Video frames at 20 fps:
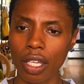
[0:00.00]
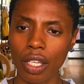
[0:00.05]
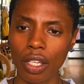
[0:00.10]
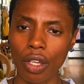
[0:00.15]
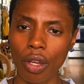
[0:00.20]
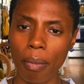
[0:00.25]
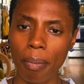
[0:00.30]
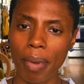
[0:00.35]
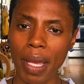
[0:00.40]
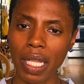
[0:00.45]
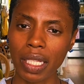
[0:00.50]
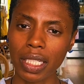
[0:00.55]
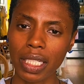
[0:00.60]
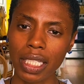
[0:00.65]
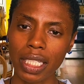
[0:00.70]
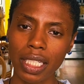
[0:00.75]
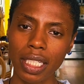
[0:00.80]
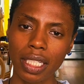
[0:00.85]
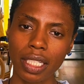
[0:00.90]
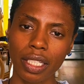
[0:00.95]
your
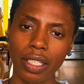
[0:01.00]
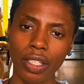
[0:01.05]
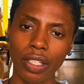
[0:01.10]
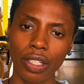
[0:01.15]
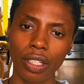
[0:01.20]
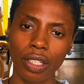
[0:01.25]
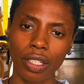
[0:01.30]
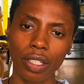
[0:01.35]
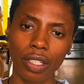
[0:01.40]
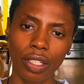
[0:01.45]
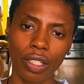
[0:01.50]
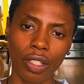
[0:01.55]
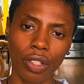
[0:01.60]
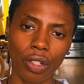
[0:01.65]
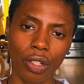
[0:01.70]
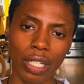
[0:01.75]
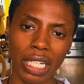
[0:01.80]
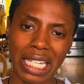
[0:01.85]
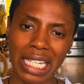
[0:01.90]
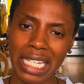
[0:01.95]
belly, your
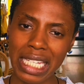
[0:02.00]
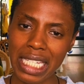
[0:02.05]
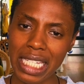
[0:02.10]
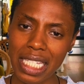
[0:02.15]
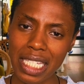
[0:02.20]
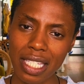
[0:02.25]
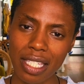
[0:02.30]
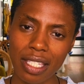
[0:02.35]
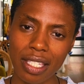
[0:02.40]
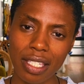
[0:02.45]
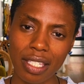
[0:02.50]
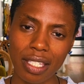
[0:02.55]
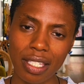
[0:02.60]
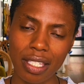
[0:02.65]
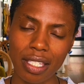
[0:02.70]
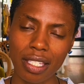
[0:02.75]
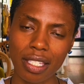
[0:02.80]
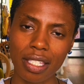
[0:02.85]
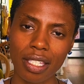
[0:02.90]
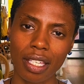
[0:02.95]
knees,
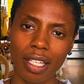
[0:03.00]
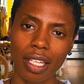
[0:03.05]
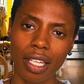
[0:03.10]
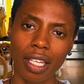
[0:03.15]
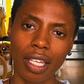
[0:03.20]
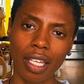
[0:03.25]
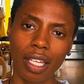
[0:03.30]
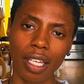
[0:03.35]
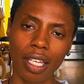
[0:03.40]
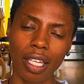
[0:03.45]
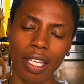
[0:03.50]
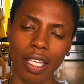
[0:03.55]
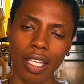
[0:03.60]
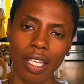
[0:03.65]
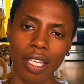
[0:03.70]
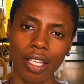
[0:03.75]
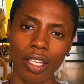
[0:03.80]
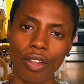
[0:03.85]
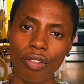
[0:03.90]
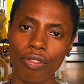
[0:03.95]

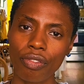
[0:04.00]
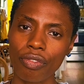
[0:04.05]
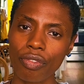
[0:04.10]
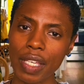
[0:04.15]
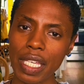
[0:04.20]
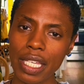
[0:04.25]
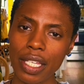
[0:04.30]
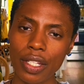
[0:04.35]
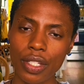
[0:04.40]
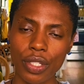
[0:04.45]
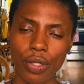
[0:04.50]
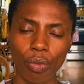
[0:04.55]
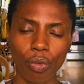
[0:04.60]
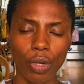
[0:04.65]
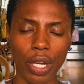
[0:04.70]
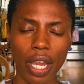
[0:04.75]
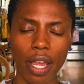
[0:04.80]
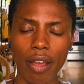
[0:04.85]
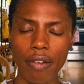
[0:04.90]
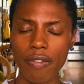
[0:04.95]
your feet,
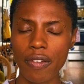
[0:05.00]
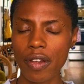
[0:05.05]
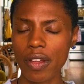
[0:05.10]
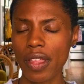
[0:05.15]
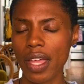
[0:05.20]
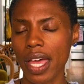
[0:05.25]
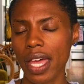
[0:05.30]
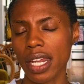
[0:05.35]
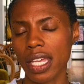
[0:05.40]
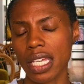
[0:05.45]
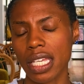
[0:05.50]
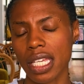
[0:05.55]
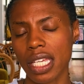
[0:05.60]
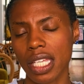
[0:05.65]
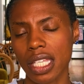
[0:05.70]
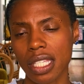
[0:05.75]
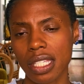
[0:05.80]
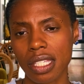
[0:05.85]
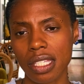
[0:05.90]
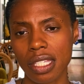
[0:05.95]
wherever that
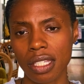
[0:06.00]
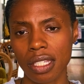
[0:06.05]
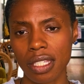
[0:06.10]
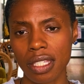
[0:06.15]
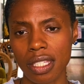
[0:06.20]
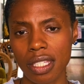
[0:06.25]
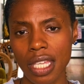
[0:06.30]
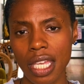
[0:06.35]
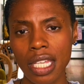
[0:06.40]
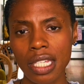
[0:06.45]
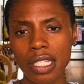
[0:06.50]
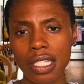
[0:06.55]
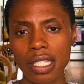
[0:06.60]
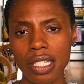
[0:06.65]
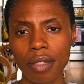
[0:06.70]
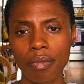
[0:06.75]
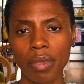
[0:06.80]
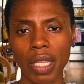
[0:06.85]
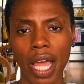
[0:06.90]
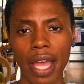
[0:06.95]
is. Send
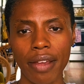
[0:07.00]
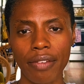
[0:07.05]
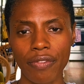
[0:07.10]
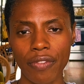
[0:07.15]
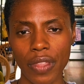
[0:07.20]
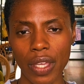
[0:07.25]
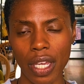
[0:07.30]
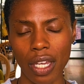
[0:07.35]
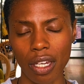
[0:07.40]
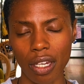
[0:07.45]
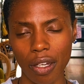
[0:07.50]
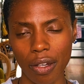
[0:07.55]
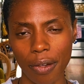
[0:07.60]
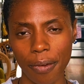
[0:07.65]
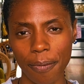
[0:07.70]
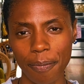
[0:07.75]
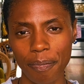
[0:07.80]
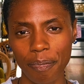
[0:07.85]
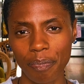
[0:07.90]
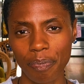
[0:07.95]
some life there.
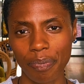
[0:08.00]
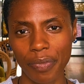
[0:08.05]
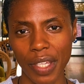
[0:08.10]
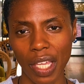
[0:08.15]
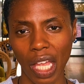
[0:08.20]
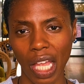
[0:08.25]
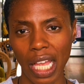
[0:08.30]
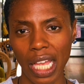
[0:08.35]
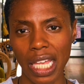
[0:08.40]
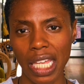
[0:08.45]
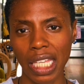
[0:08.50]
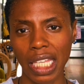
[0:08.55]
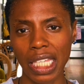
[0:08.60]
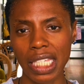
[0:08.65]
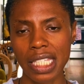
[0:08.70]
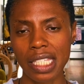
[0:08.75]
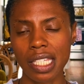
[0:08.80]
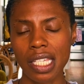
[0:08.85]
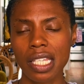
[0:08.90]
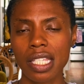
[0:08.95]

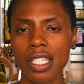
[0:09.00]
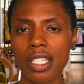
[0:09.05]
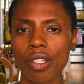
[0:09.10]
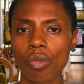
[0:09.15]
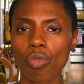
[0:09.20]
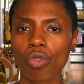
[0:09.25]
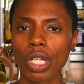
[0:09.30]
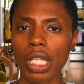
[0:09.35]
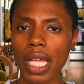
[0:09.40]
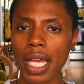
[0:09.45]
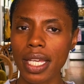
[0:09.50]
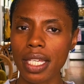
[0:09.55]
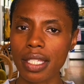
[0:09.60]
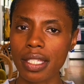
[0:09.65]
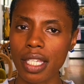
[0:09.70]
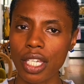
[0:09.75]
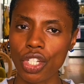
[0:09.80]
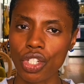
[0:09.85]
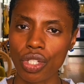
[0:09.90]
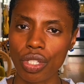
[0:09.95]
Send some
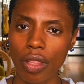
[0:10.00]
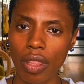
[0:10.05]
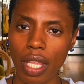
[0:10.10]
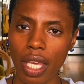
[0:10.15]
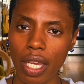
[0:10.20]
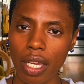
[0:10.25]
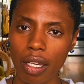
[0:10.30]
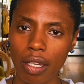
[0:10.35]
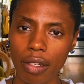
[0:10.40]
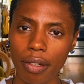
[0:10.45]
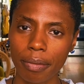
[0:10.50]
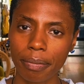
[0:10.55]
relaxation there.